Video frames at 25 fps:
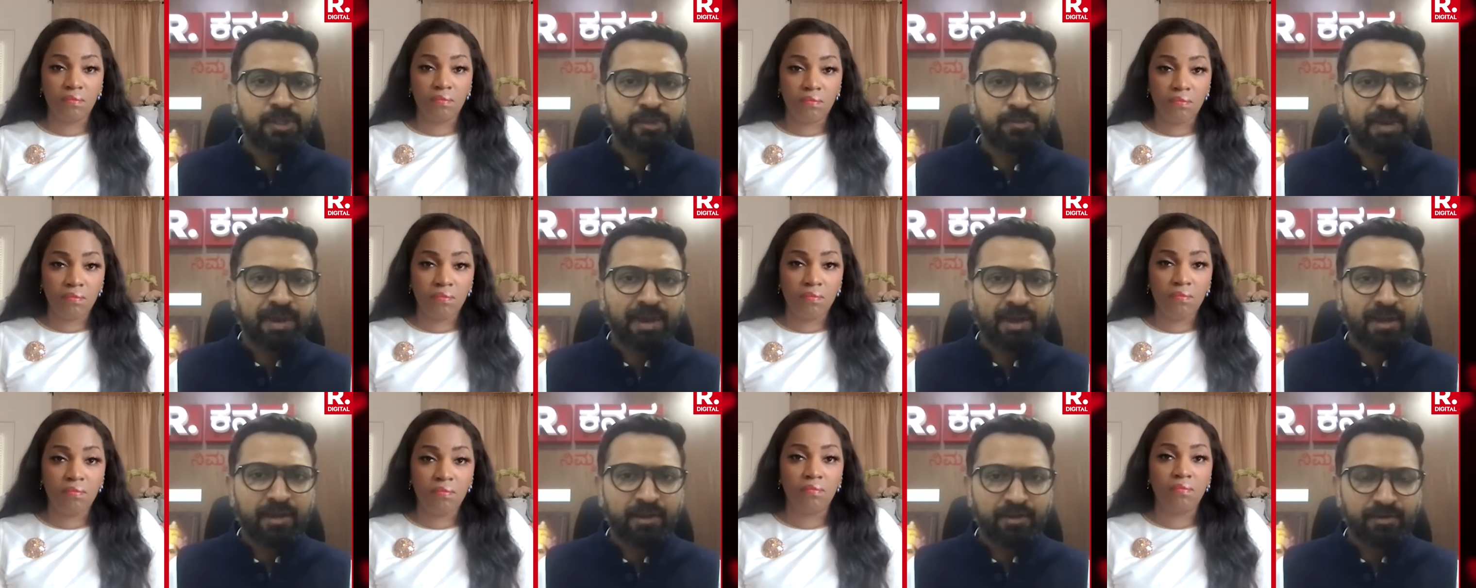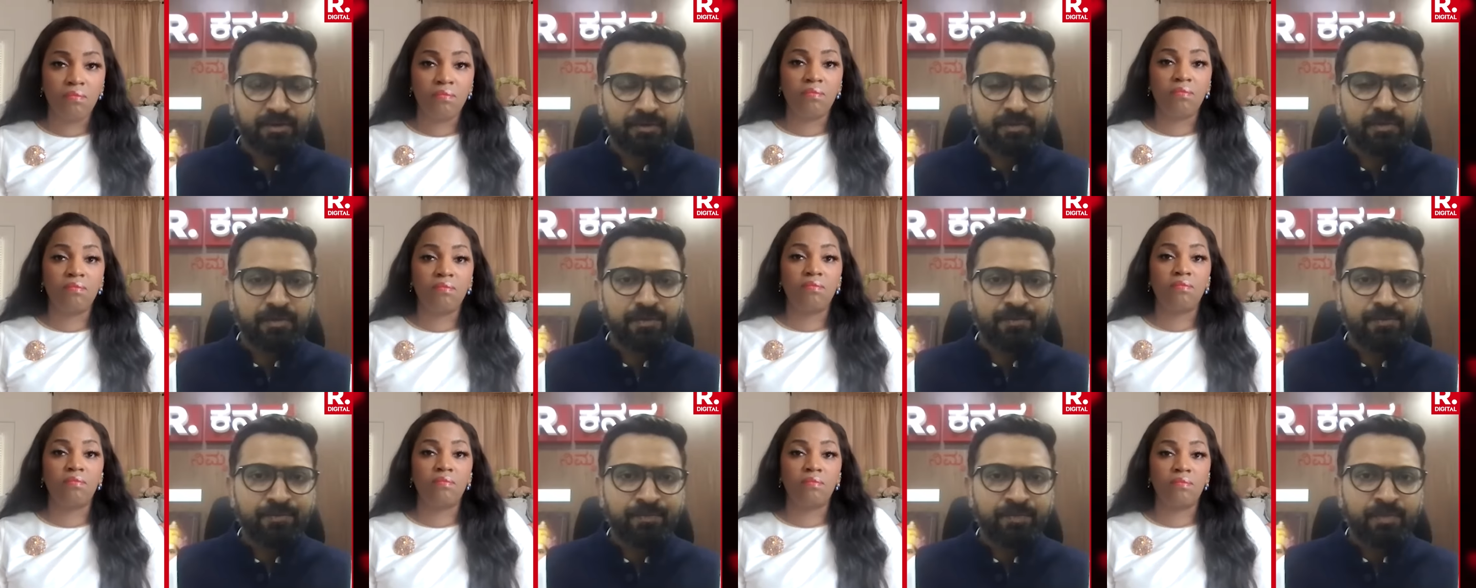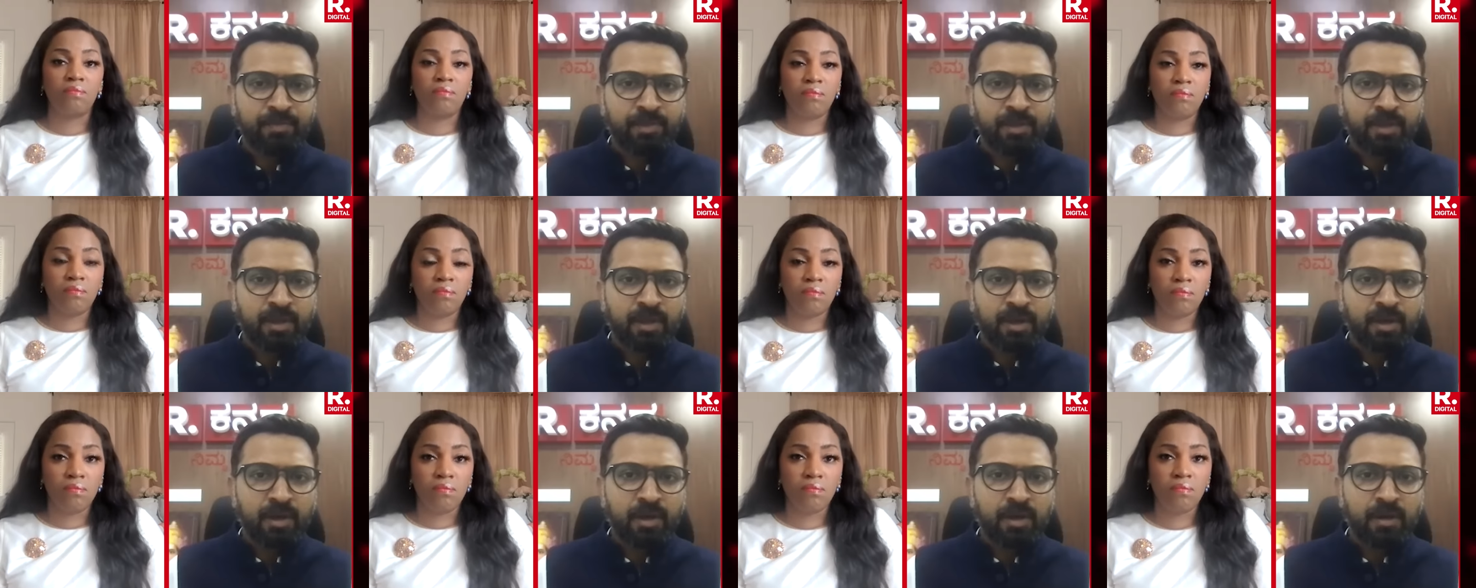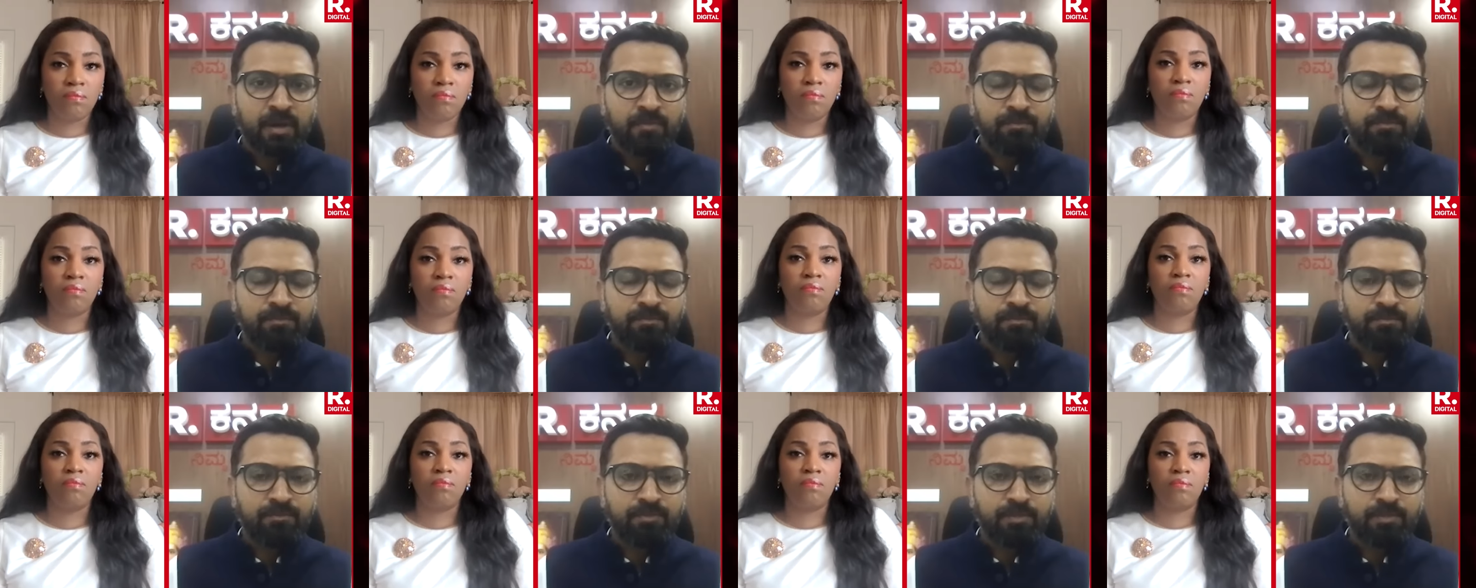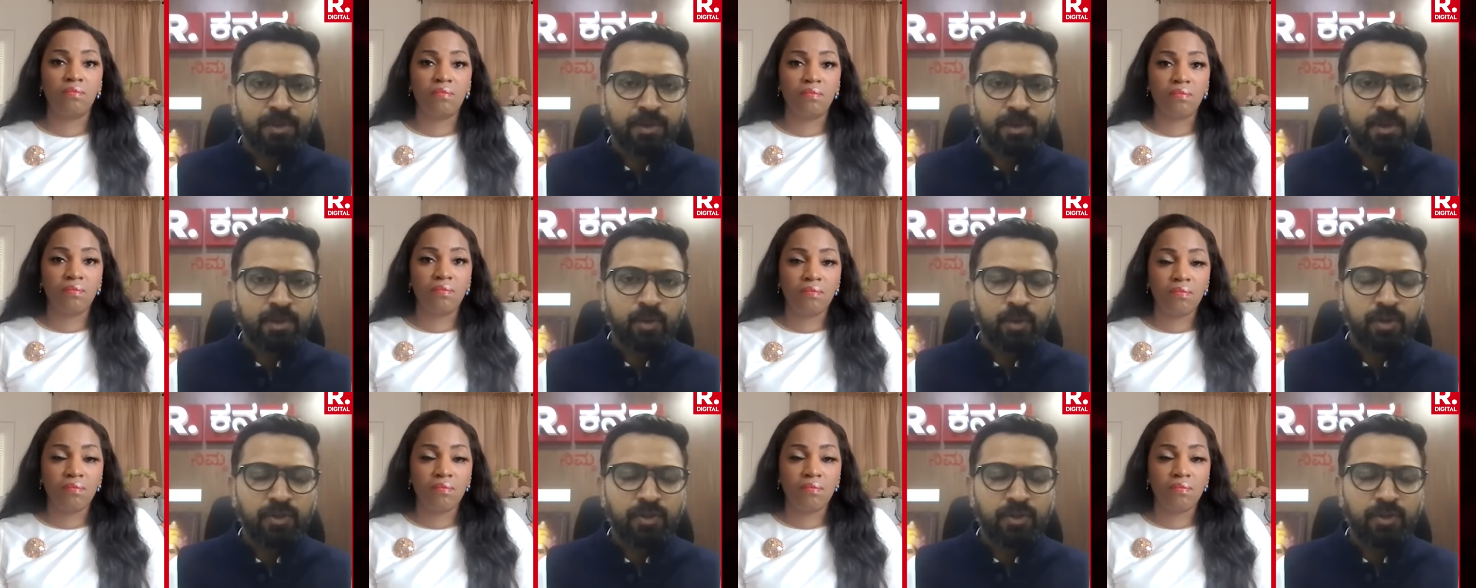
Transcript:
Speaker 1: perspective, uh, you know,